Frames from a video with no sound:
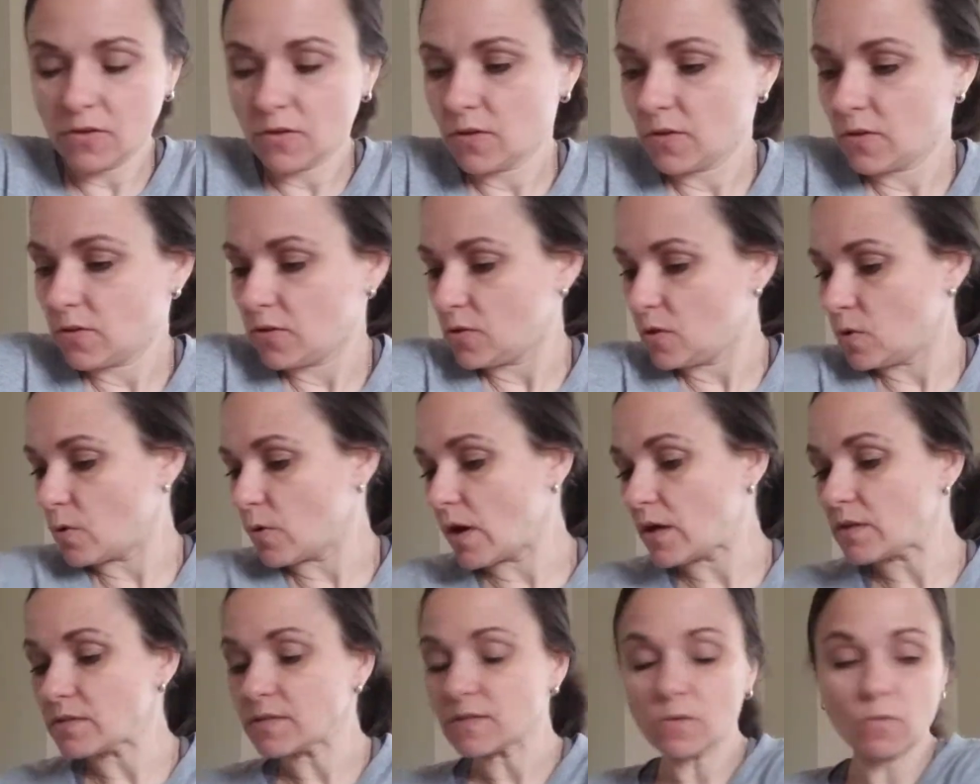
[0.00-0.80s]
You
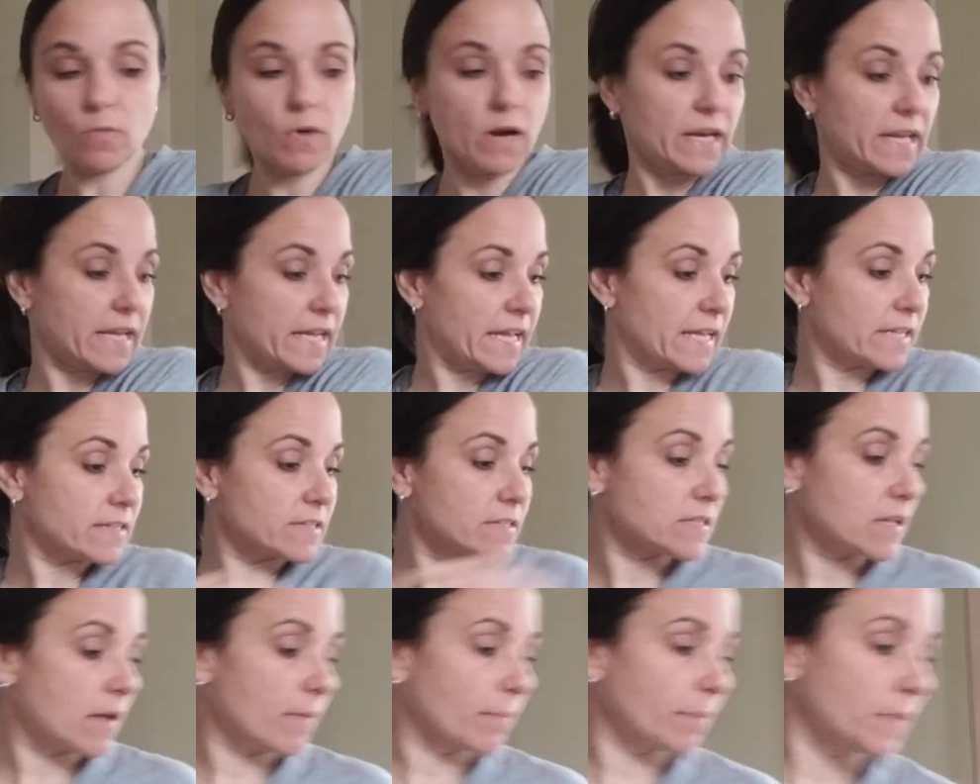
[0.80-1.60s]
also want to get
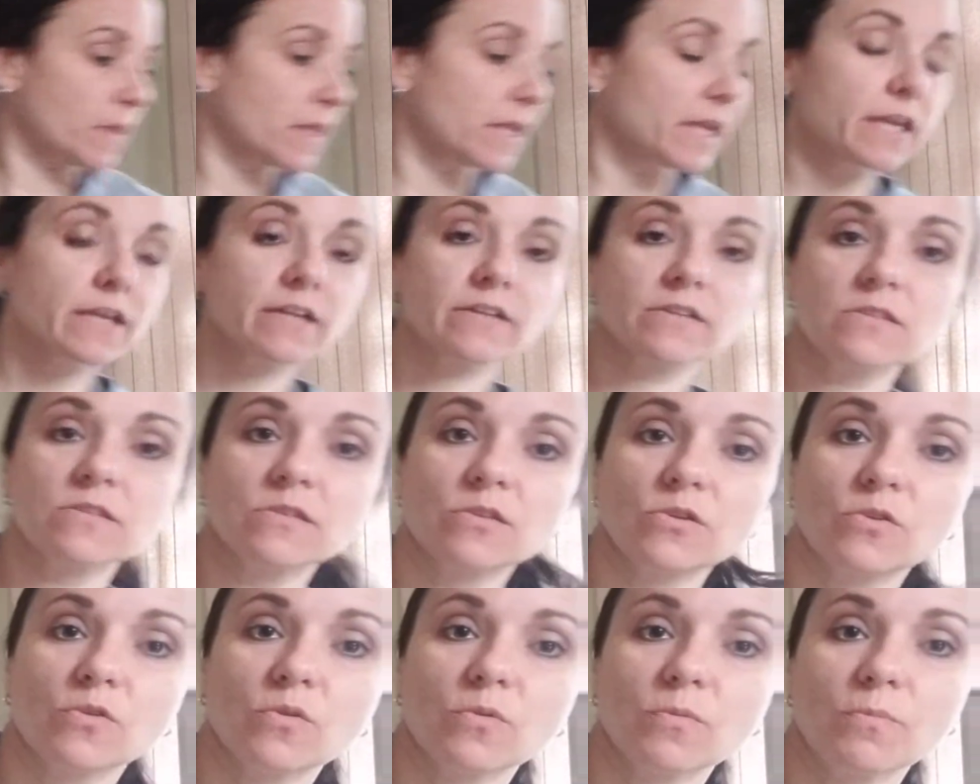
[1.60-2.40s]
something
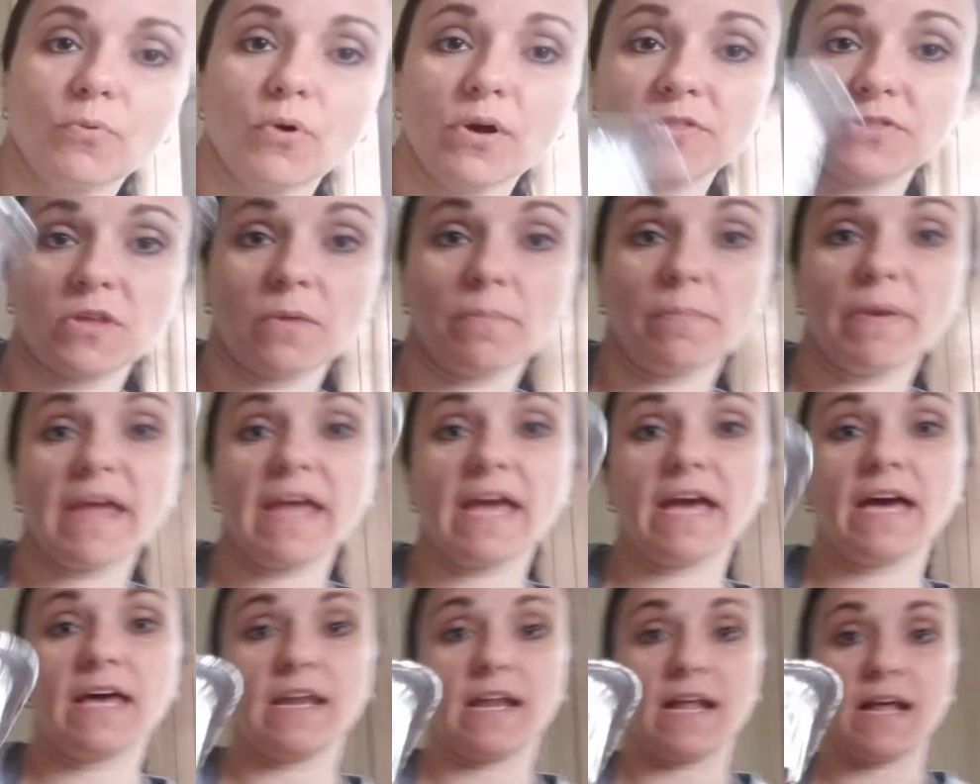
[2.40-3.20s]
to put the
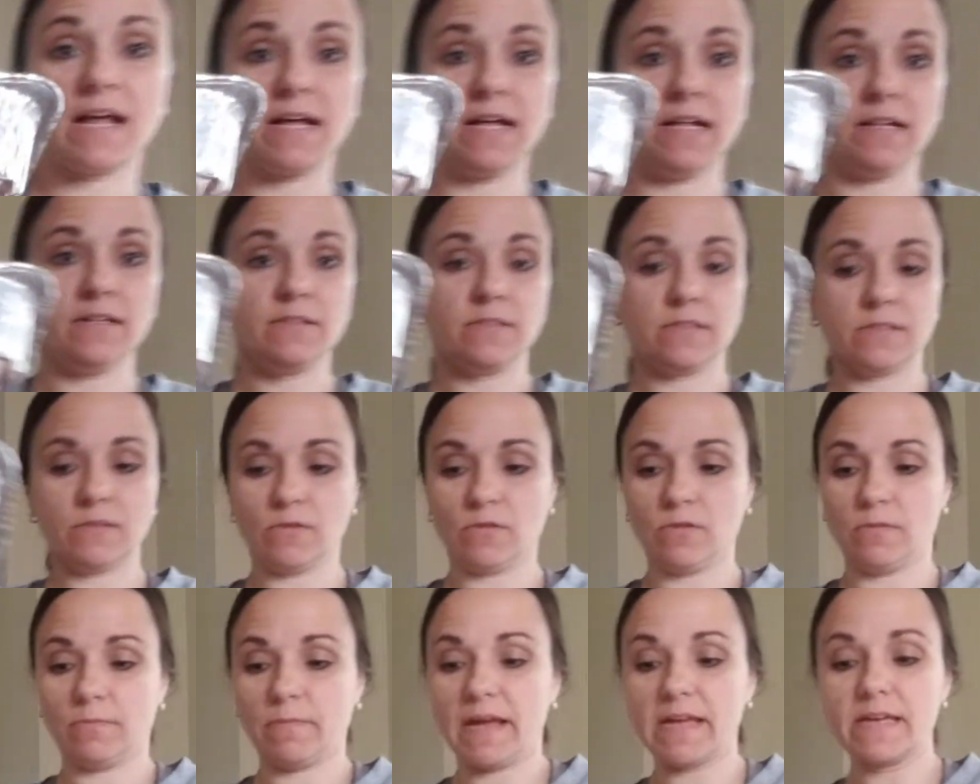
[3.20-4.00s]
pan on.
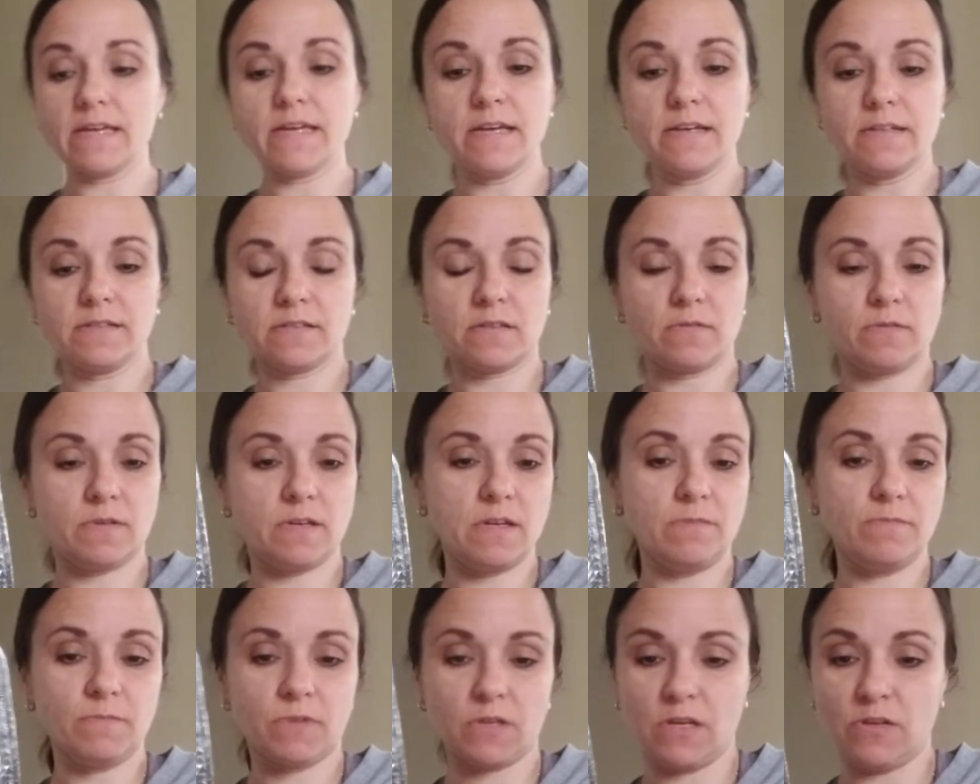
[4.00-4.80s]
So in my case,
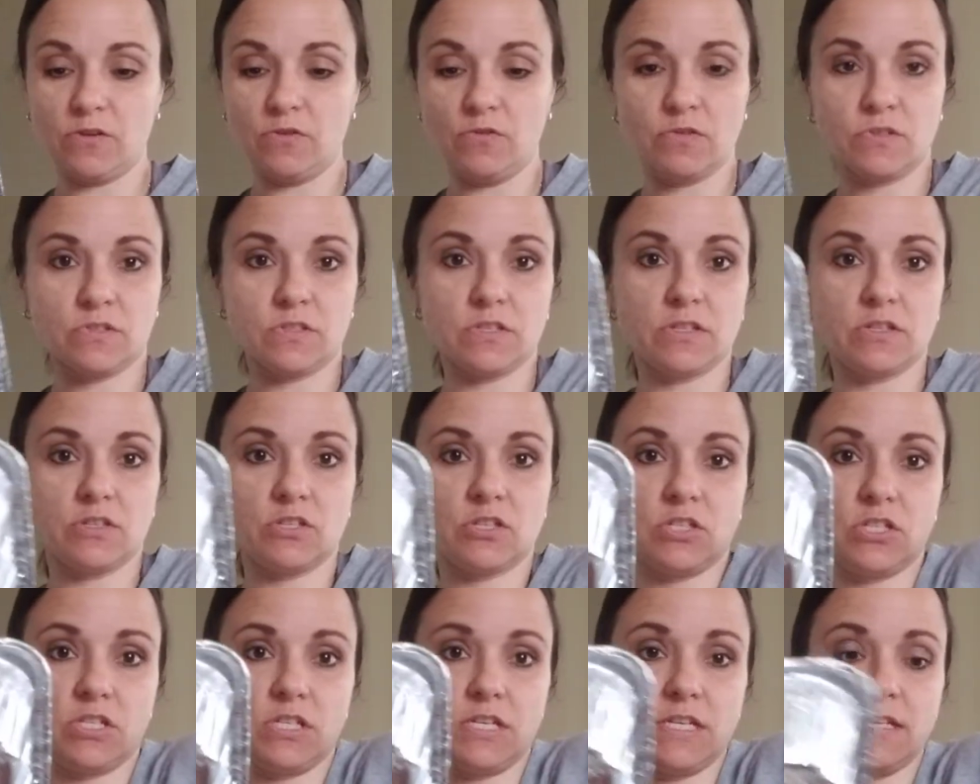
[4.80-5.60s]
I'm going to use this
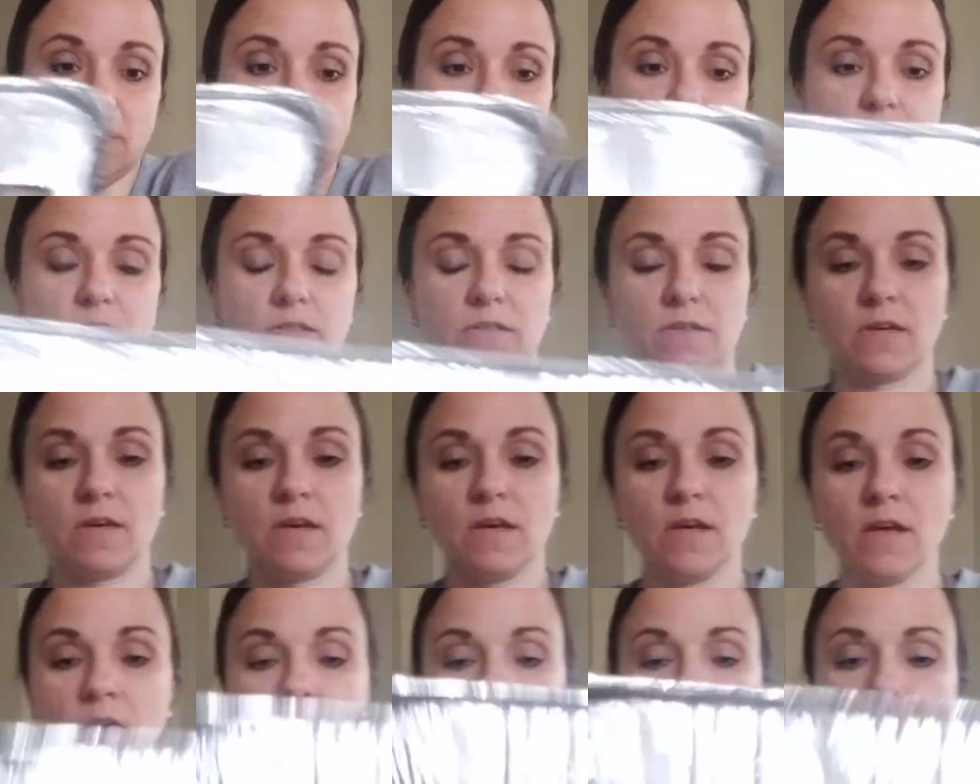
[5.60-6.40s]
sheet,
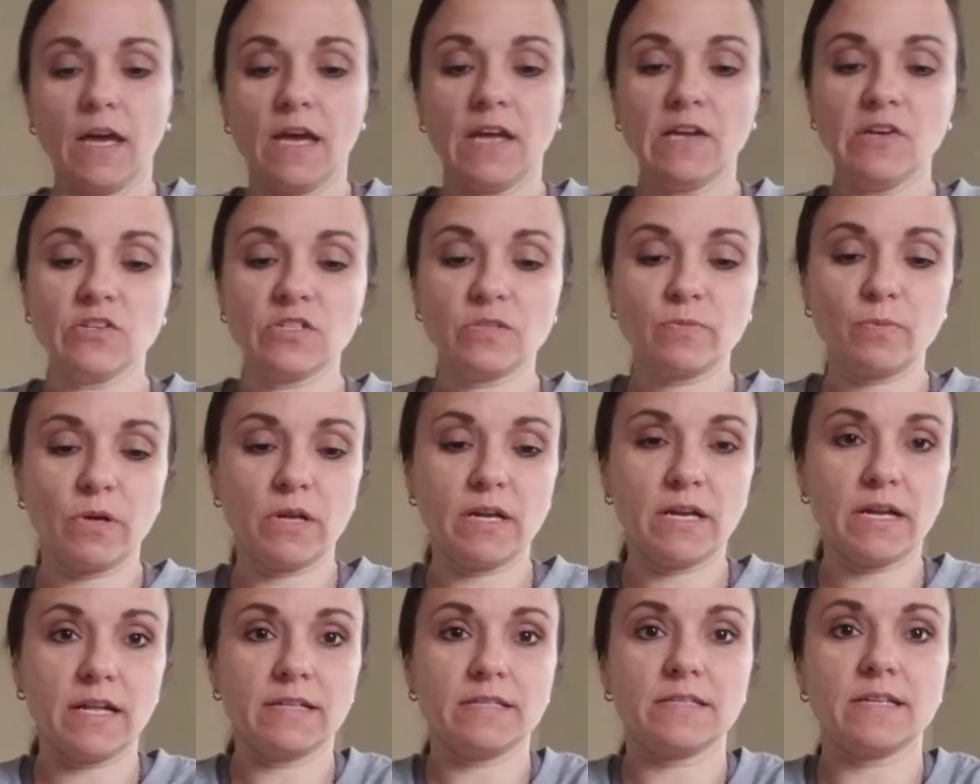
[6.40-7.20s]
and you just put
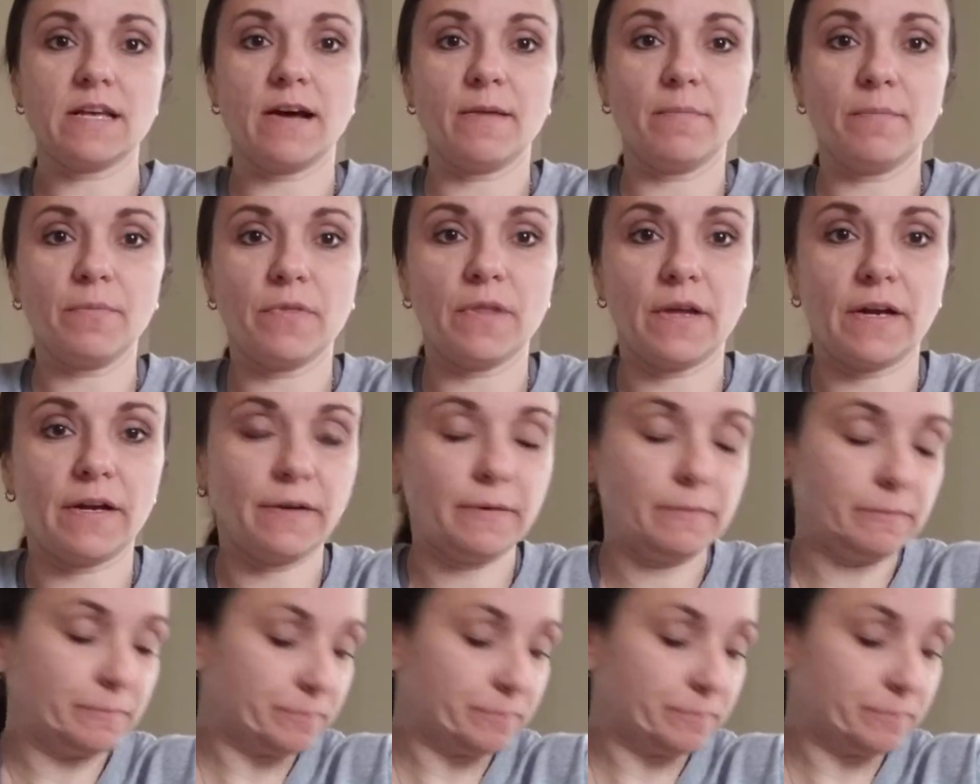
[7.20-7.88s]
it on top there.